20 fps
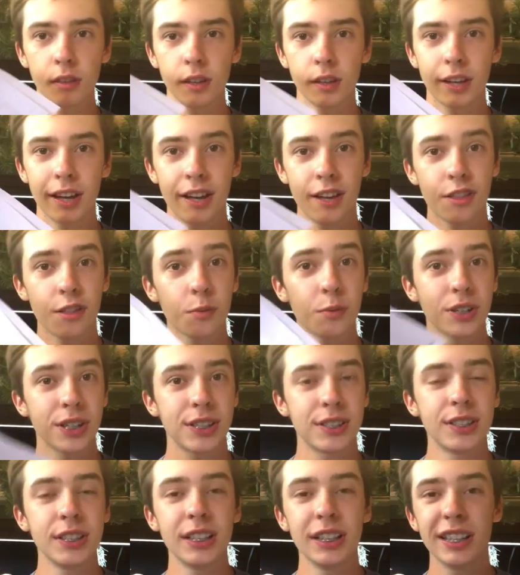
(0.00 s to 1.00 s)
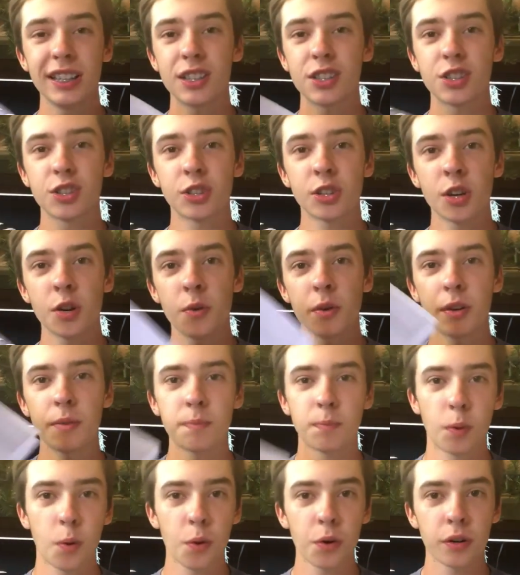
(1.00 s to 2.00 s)
okay the receipt is so
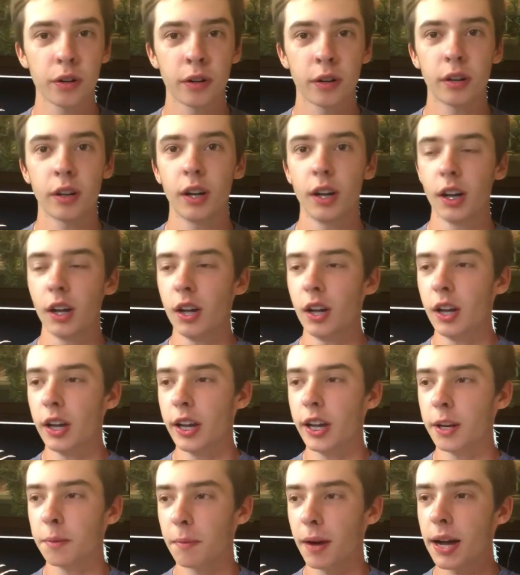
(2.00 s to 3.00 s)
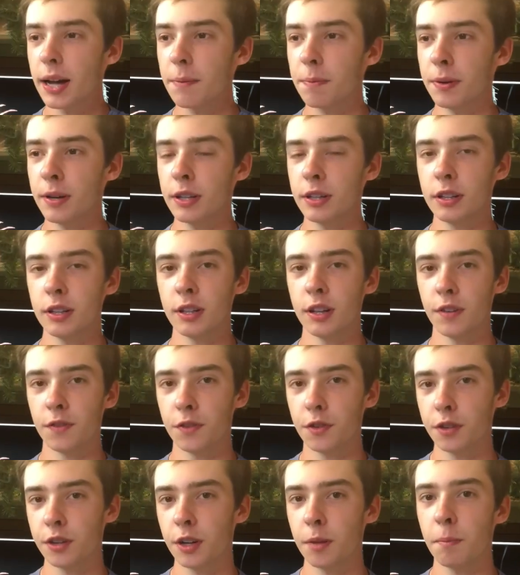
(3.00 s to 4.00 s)
important in my opinion if
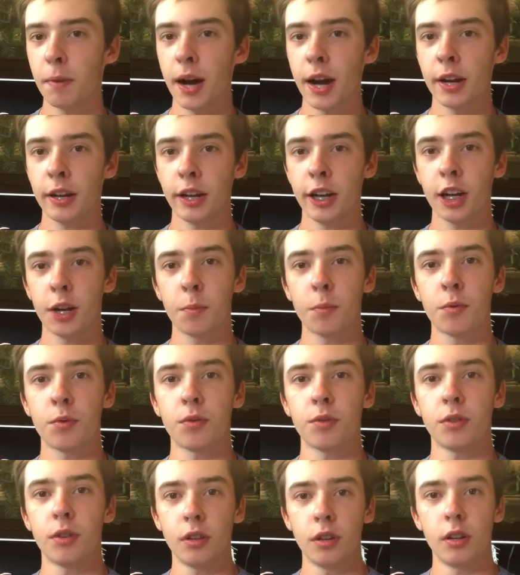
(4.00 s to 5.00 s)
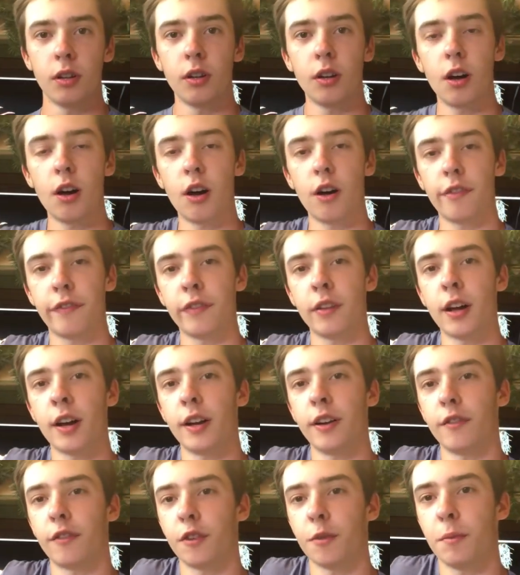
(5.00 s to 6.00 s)
you're gonna buy an animal
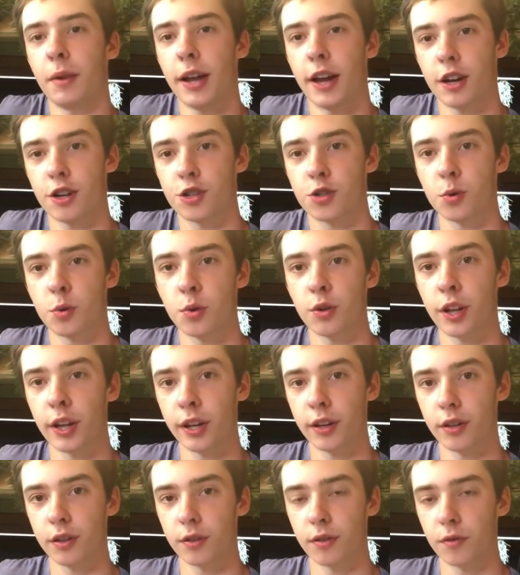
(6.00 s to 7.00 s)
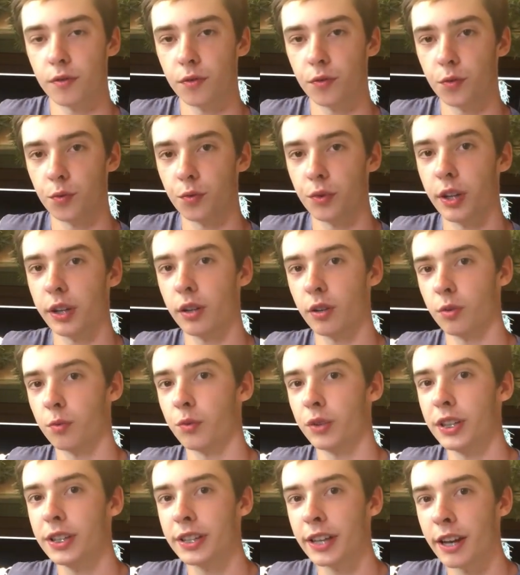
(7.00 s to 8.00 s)
offline from an actual like like a
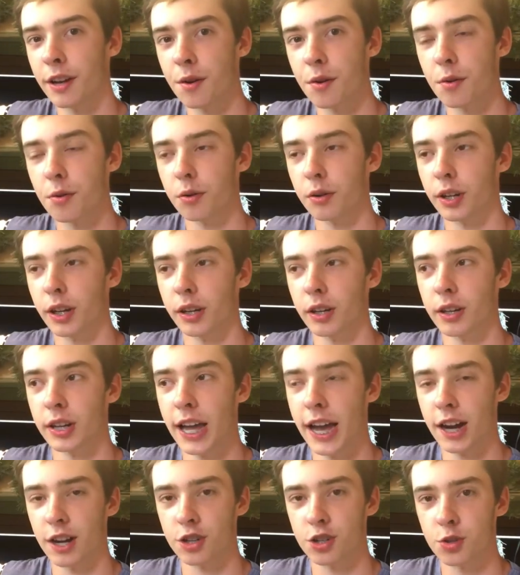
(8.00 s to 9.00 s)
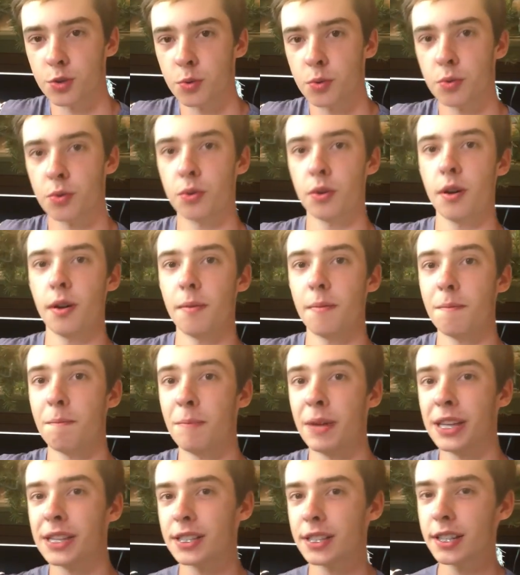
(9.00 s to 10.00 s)
retail or like an actual
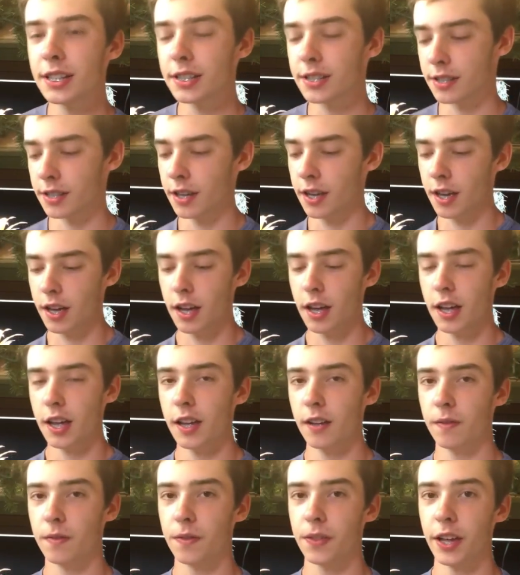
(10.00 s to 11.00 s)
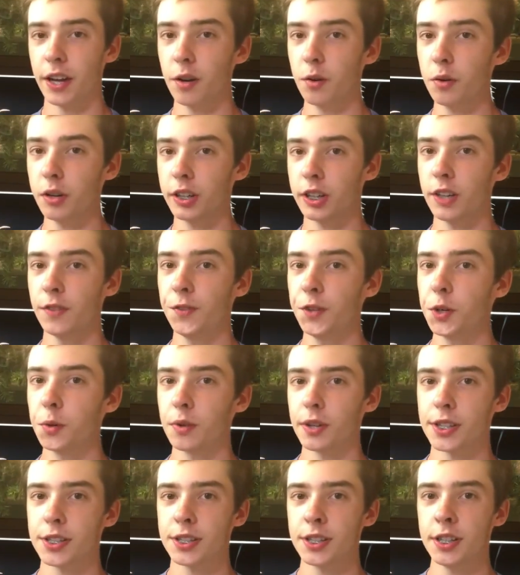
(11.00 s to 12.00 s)
business if they don't give you a
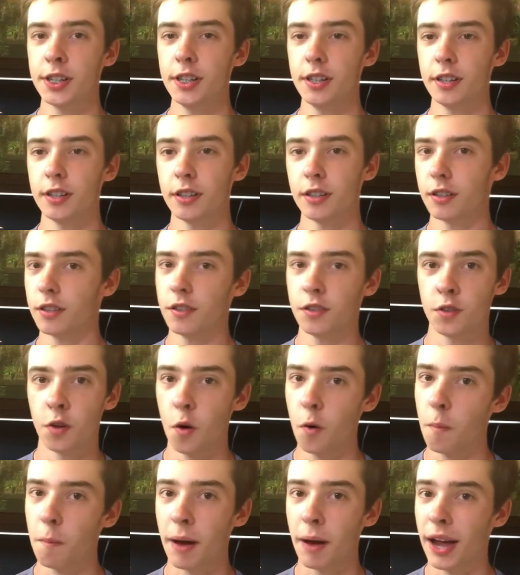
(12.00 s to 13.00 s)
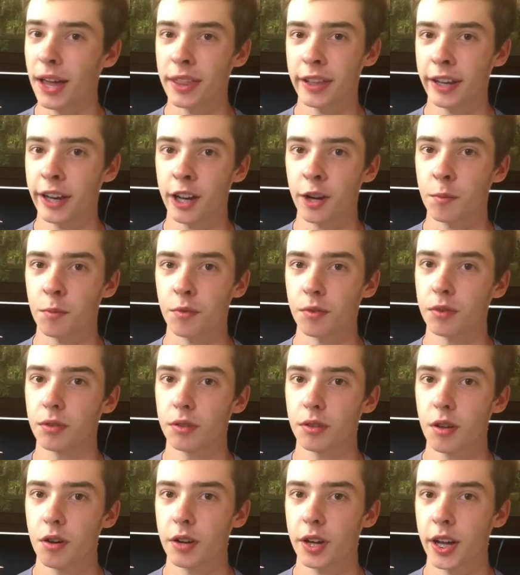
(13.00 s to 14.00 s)
receipt don't buy the animal
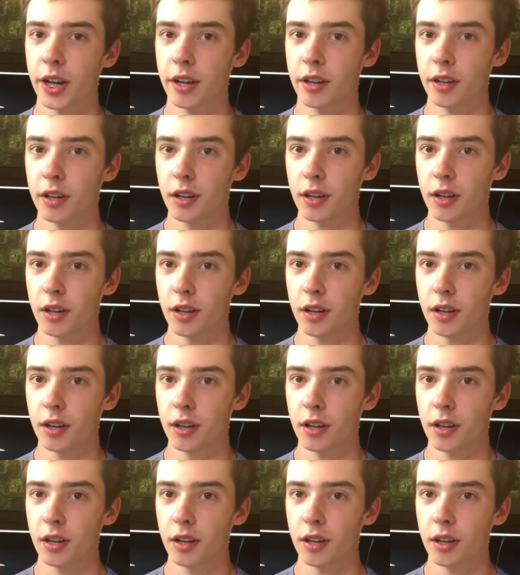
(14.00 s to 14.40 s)
okay